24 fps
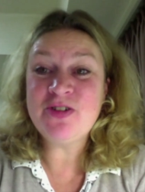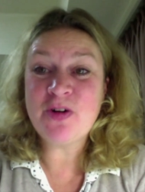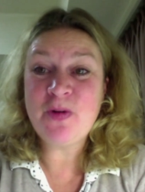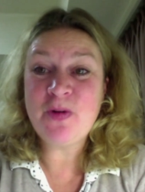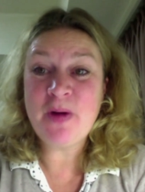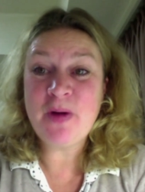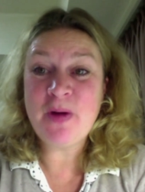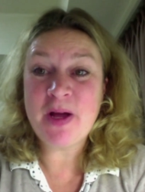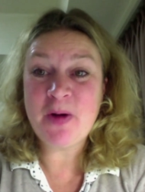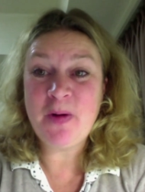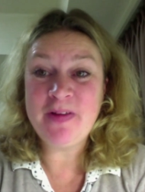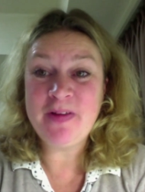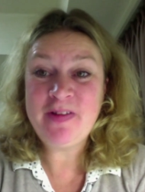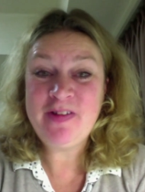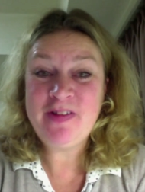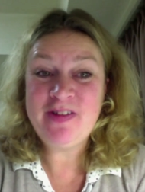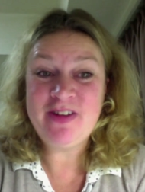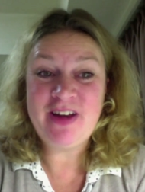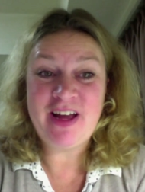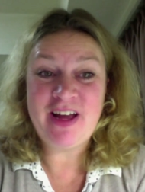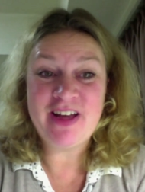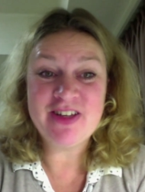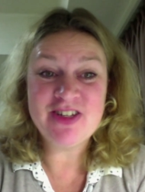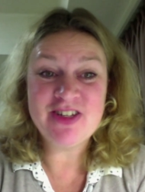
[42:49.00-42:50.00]
a quick
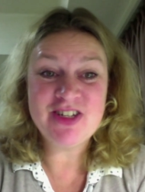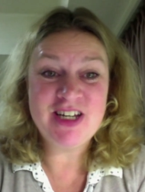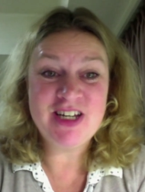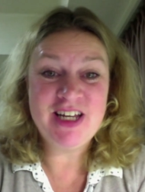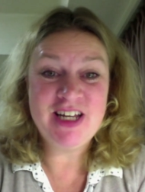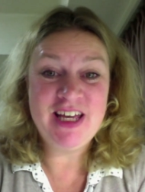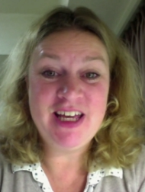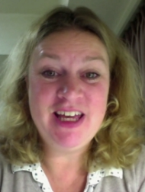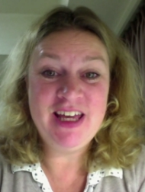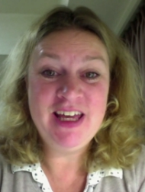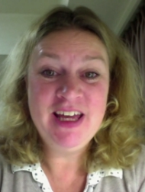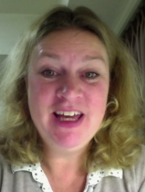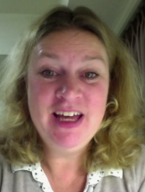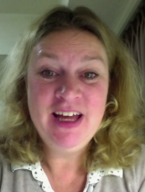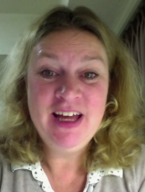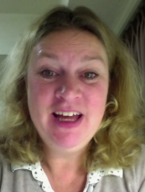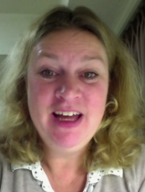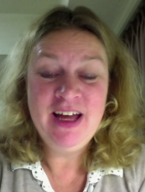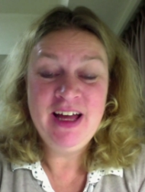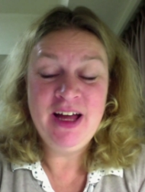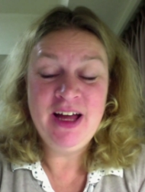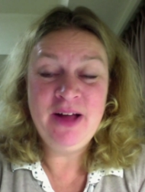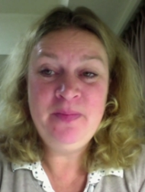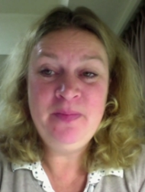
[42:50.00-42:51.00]
question actually.
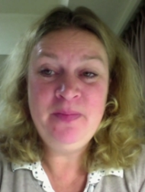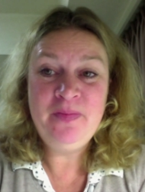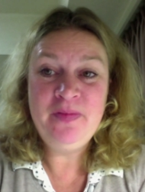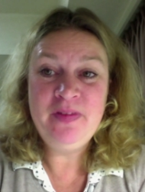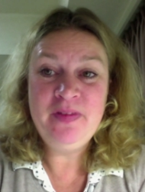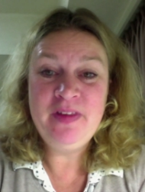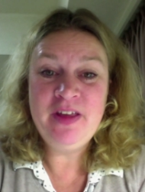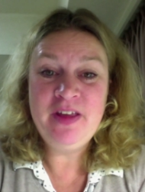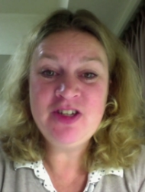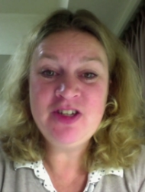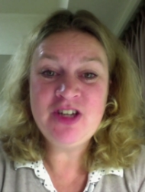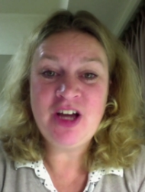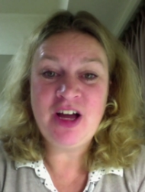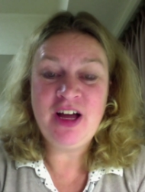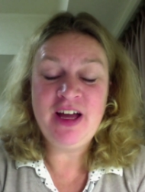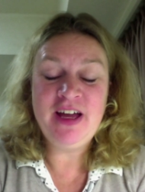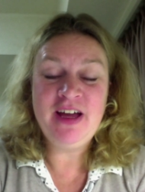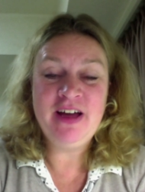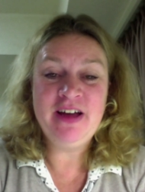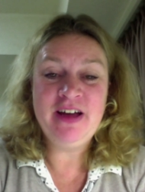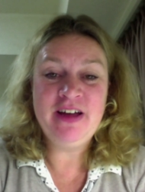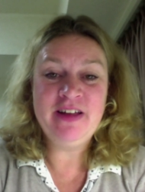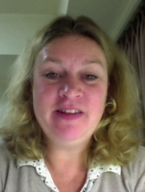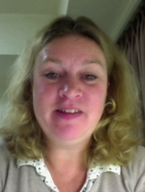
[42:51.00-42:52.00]
Um, Nisha, I
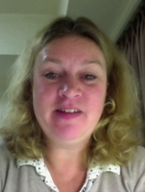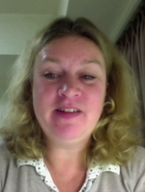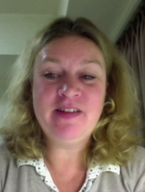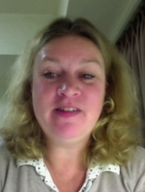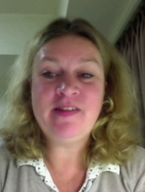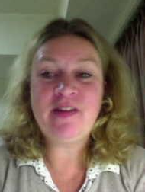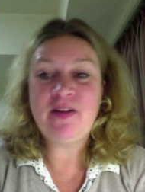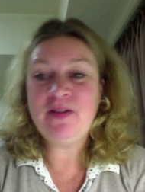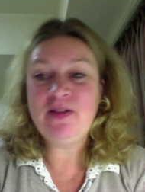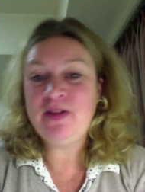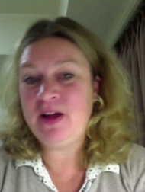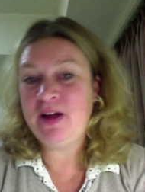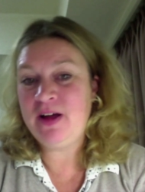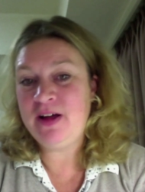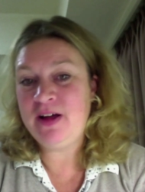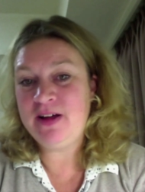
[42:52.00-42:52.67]
heard so.